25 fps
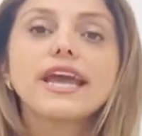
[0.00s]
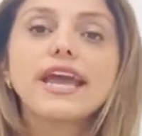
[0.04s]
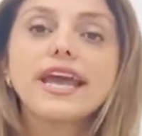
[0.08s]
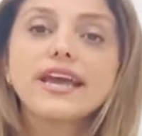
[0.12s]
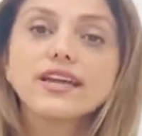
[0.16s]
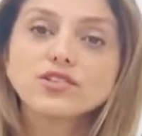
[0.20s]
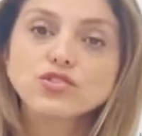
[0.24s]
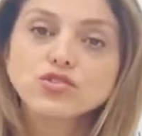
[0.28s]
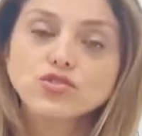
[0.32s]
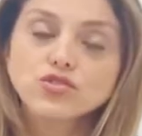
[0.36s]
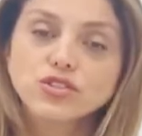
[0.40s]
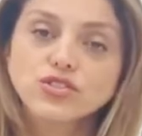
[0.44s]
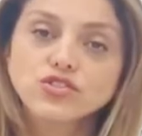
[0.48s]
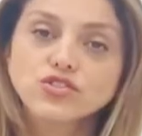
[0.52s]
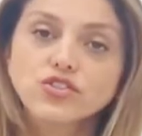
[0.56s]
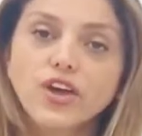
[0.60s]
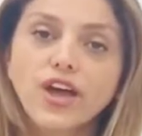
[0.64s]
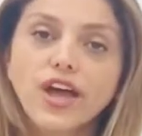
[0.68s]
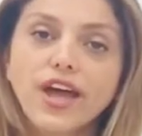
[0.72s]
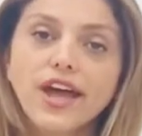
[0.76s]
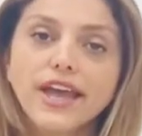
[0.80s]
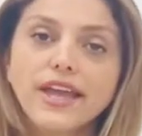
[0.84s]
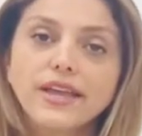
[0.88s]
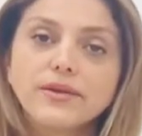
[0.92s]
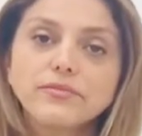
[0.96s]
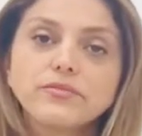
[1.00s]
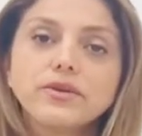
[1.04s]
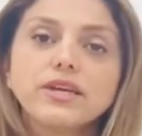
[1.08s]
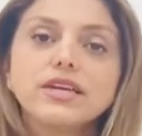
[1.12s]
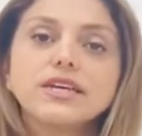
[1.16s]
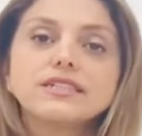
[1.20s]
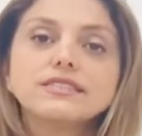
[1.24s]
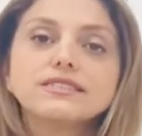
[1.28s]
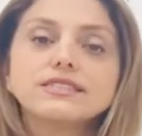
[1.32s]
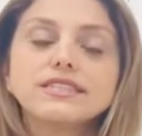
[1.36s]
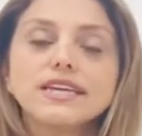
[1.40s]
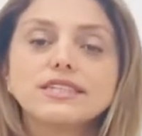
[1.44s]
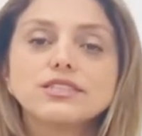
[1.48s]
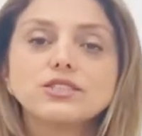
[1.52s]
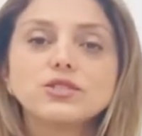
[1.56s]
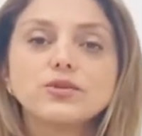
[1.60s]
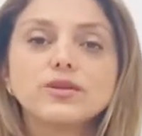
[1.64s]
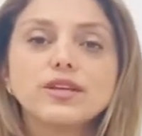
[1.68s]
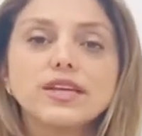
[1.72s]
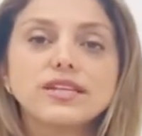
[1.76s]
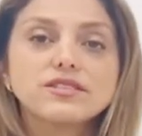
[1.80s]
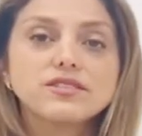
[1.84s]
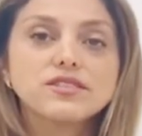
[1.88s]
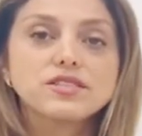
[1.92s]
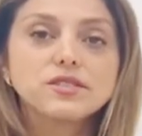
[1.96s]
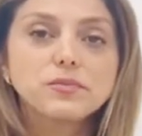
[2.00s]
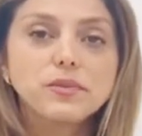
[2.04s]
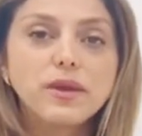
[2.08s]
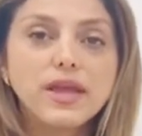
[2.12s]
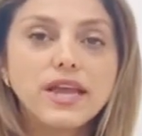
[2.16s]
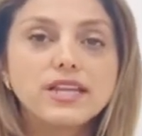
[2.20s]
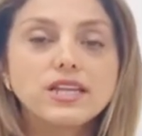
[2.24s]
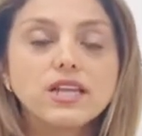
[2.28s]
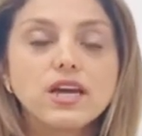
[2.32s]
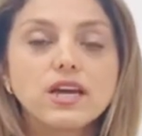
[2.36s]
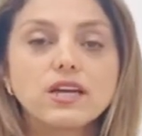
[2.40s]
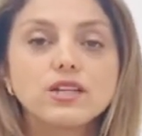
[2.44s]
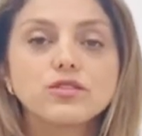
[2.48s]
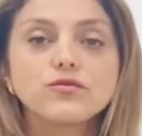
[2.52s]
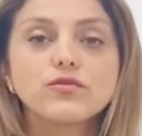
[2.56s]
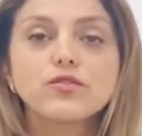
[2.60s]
extra time that you can spend on,